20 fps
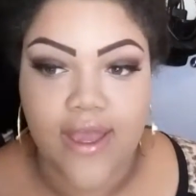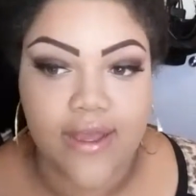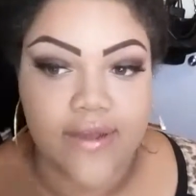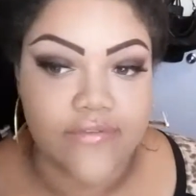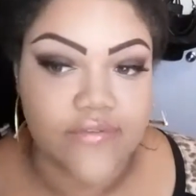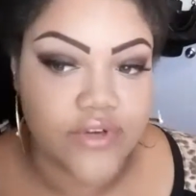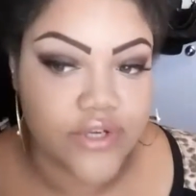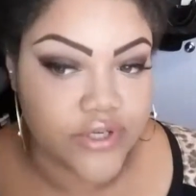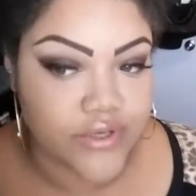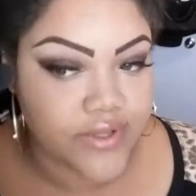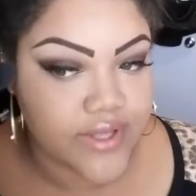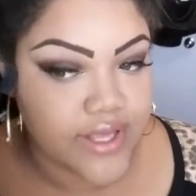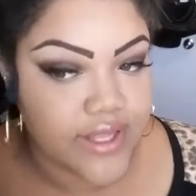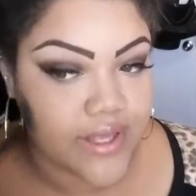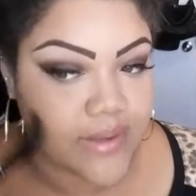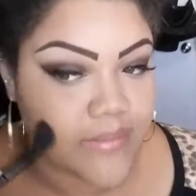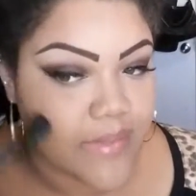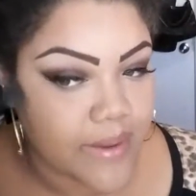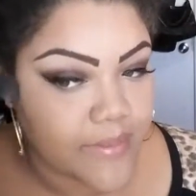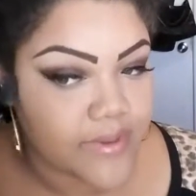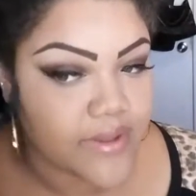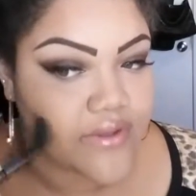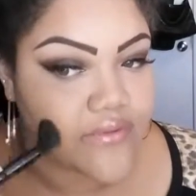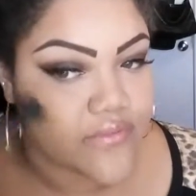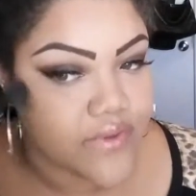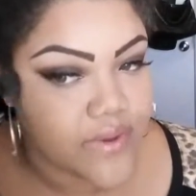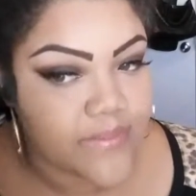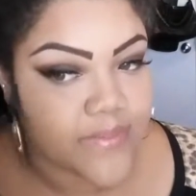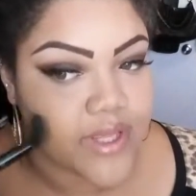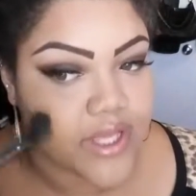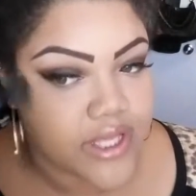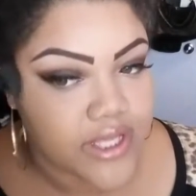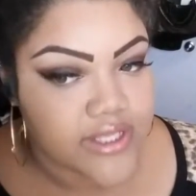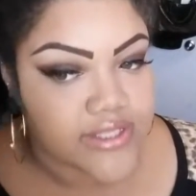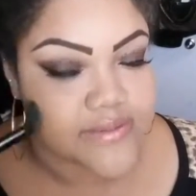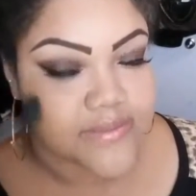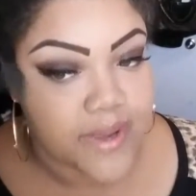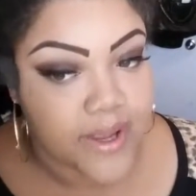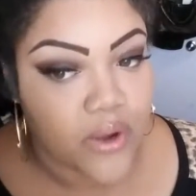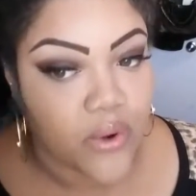ever do that. Like Maybelline Fit Me
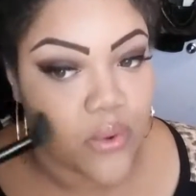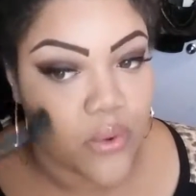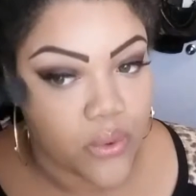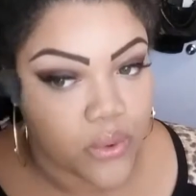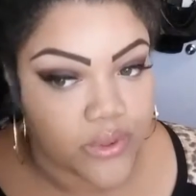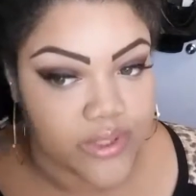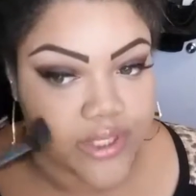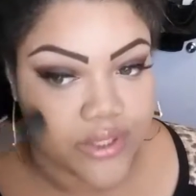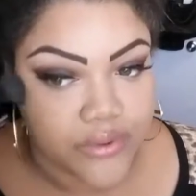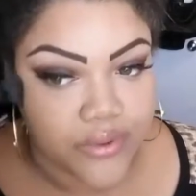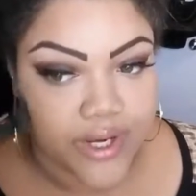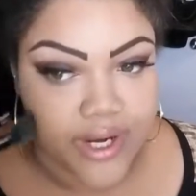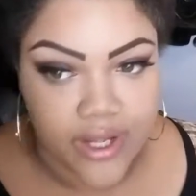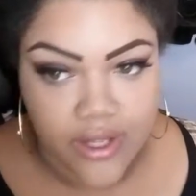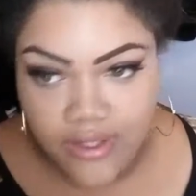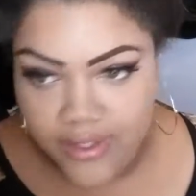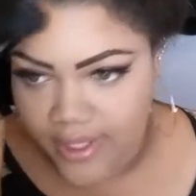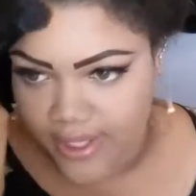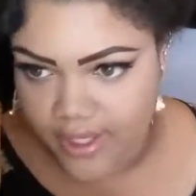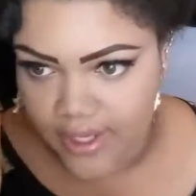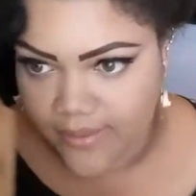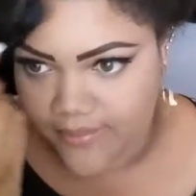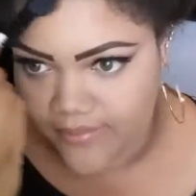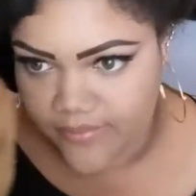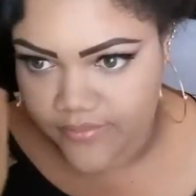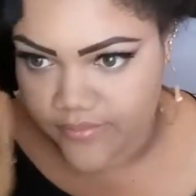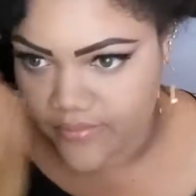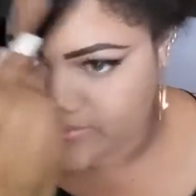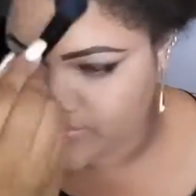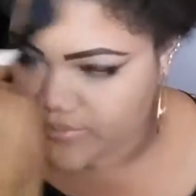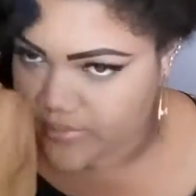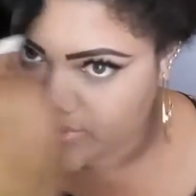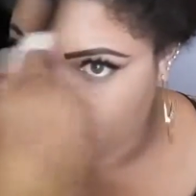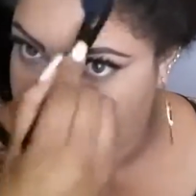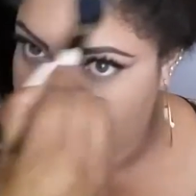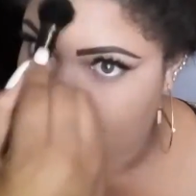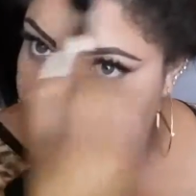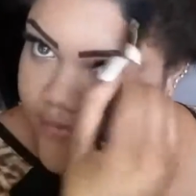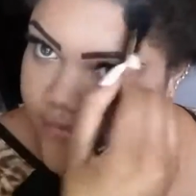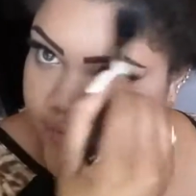is my holy grail. Like I'm
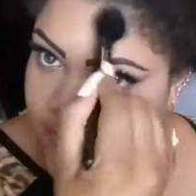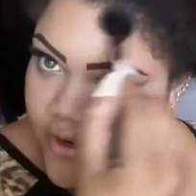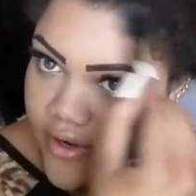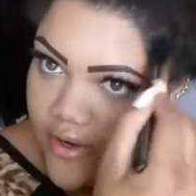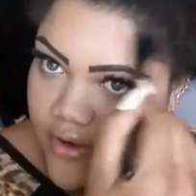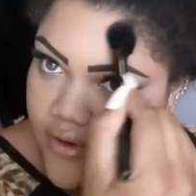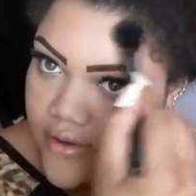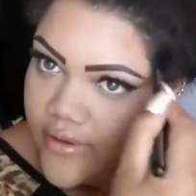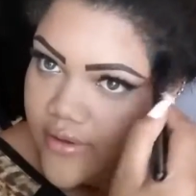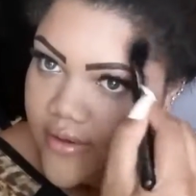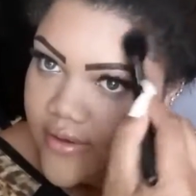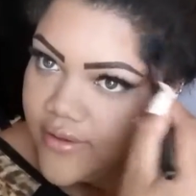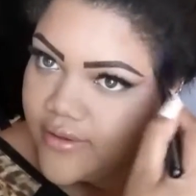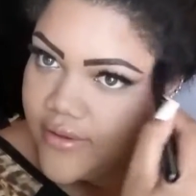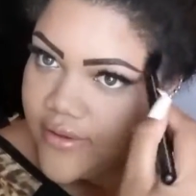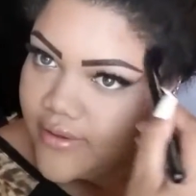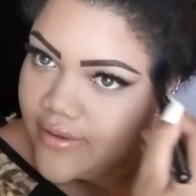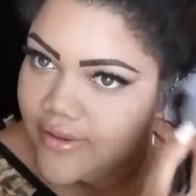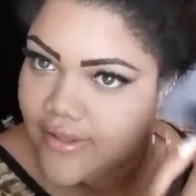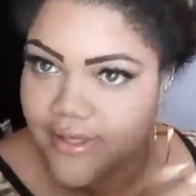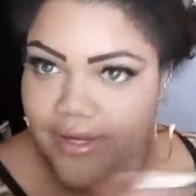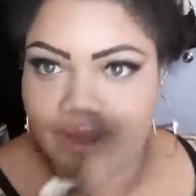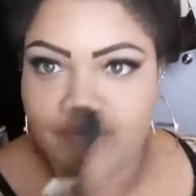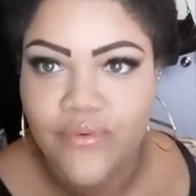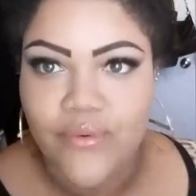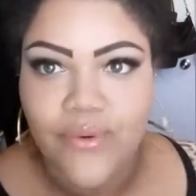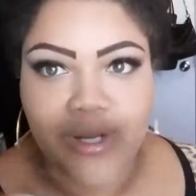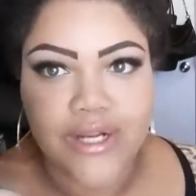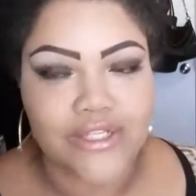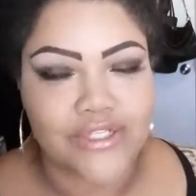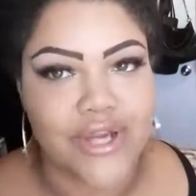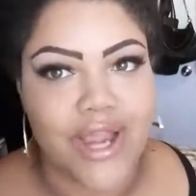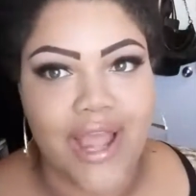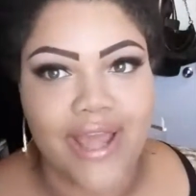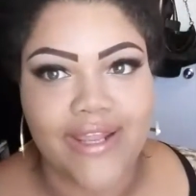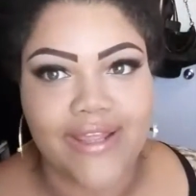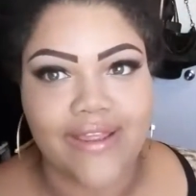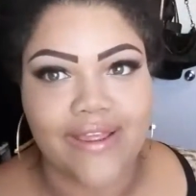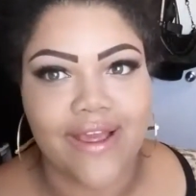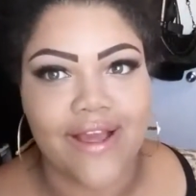never want to try
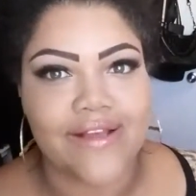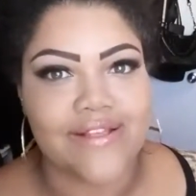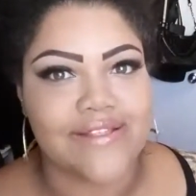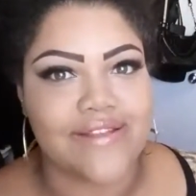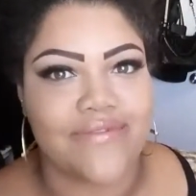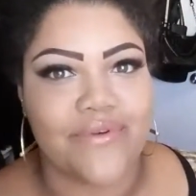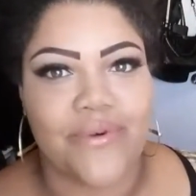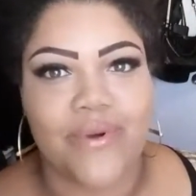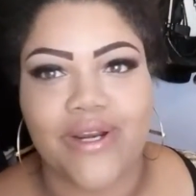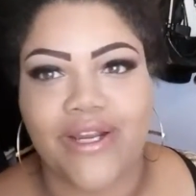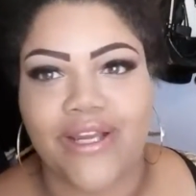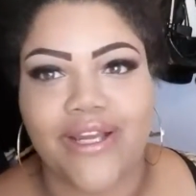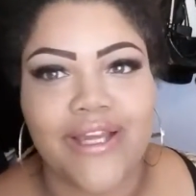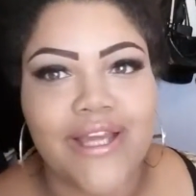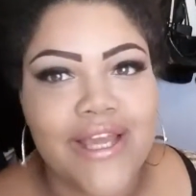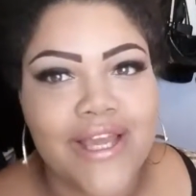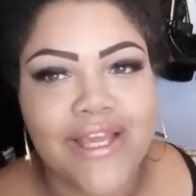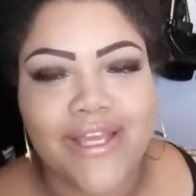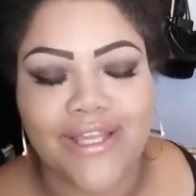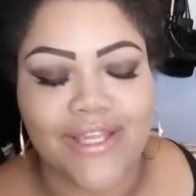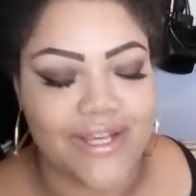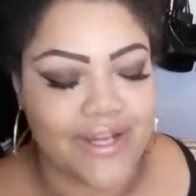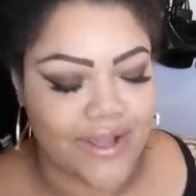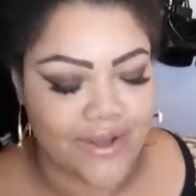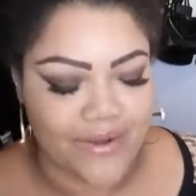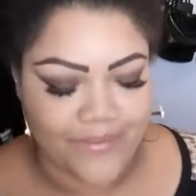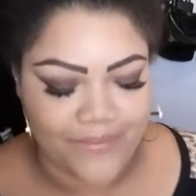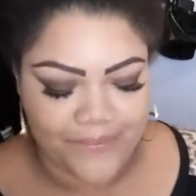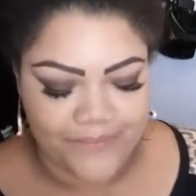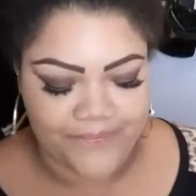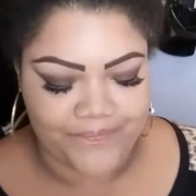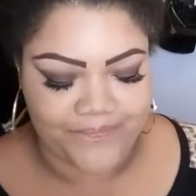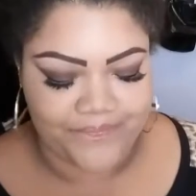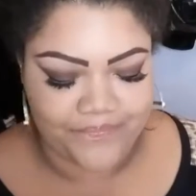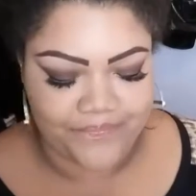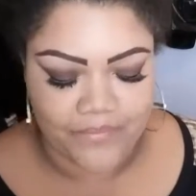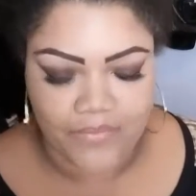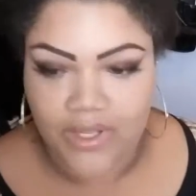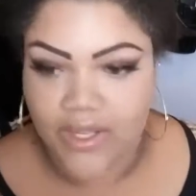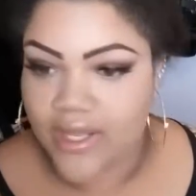anything else, never want to, you know,
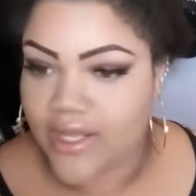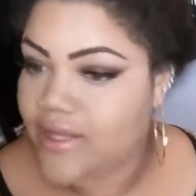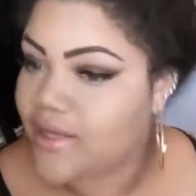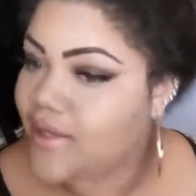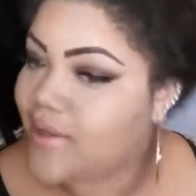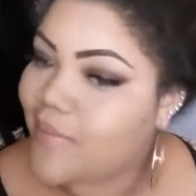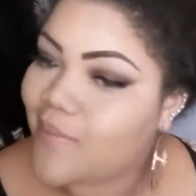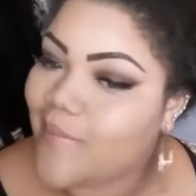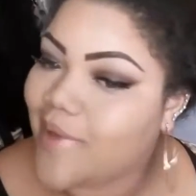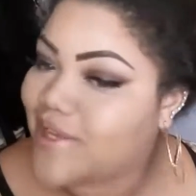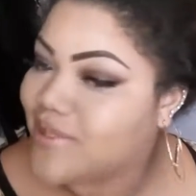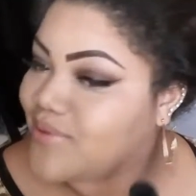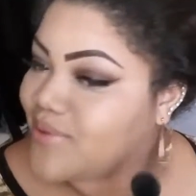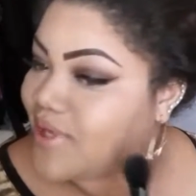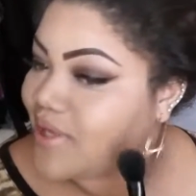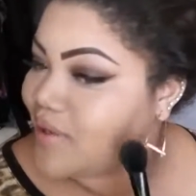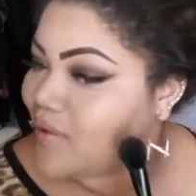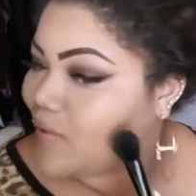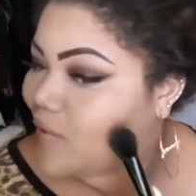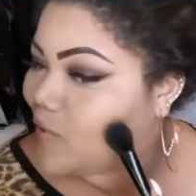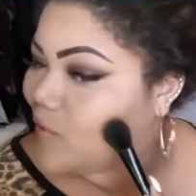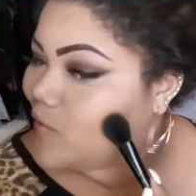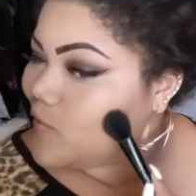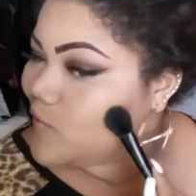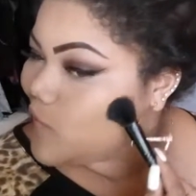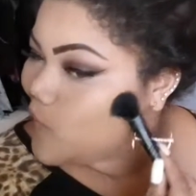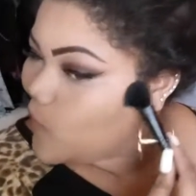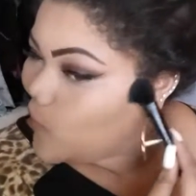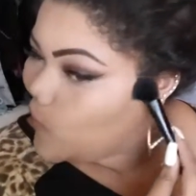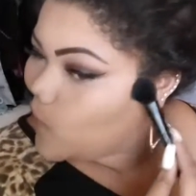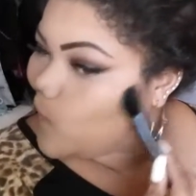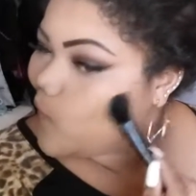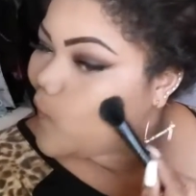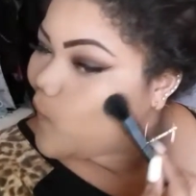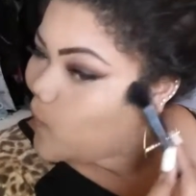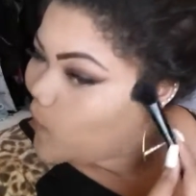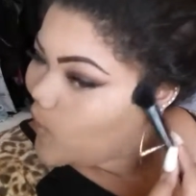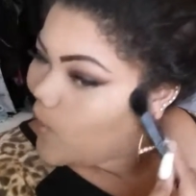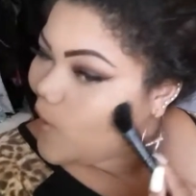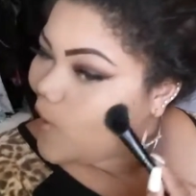mess with anything else.
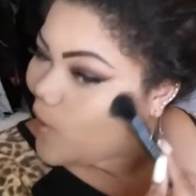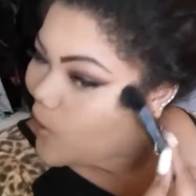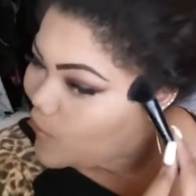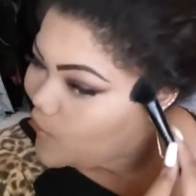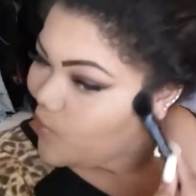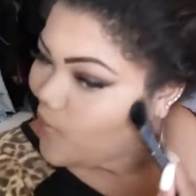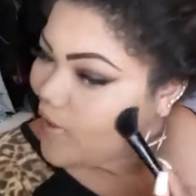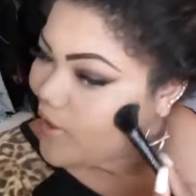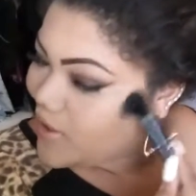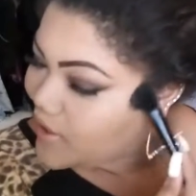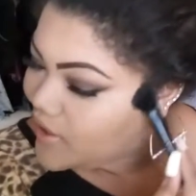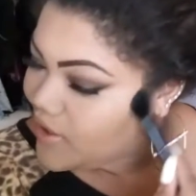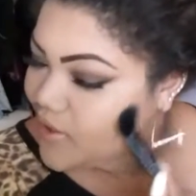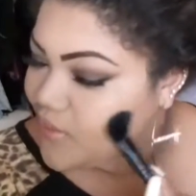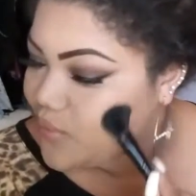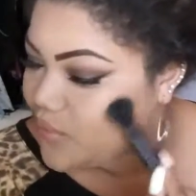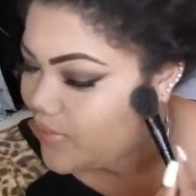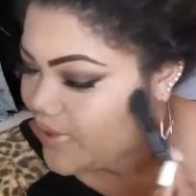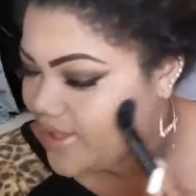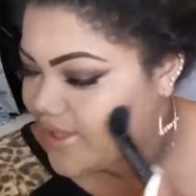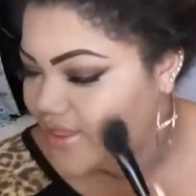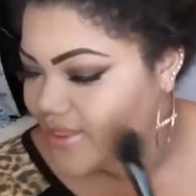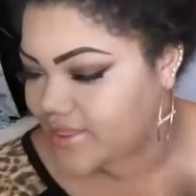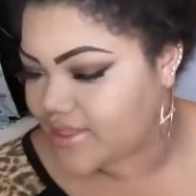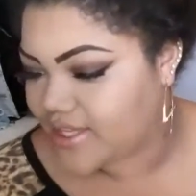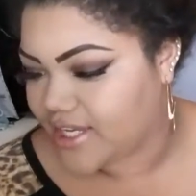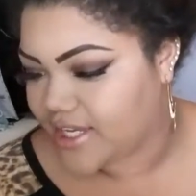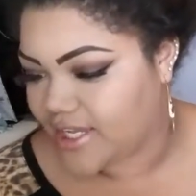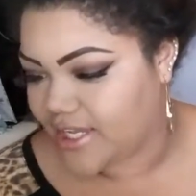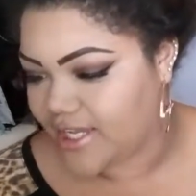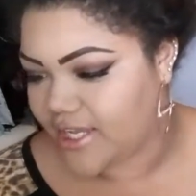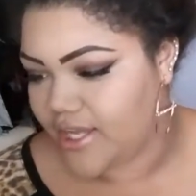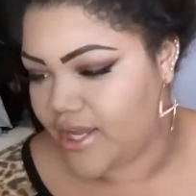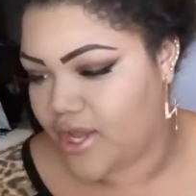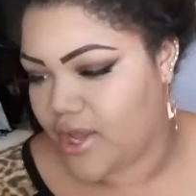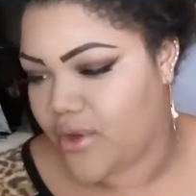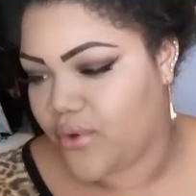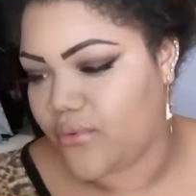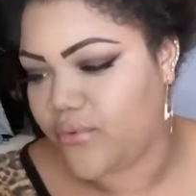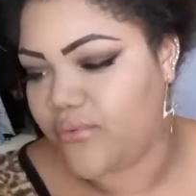But I went in with the
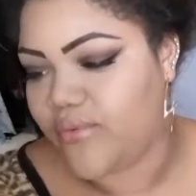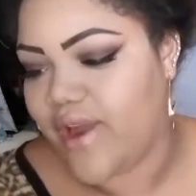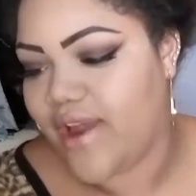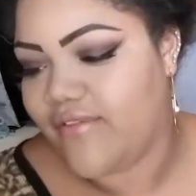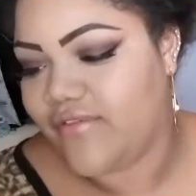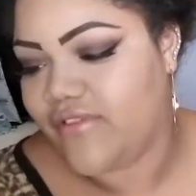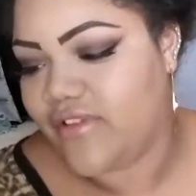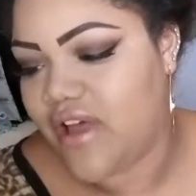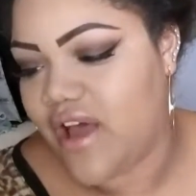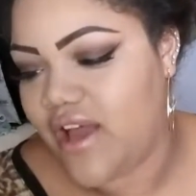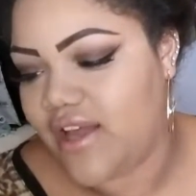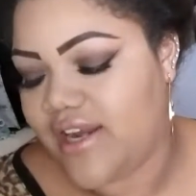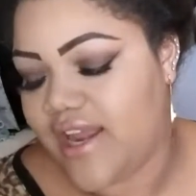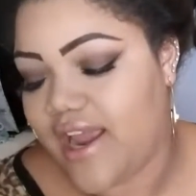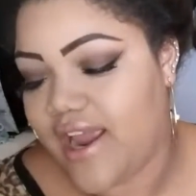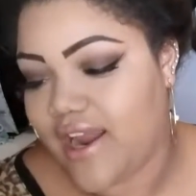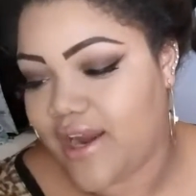Revlon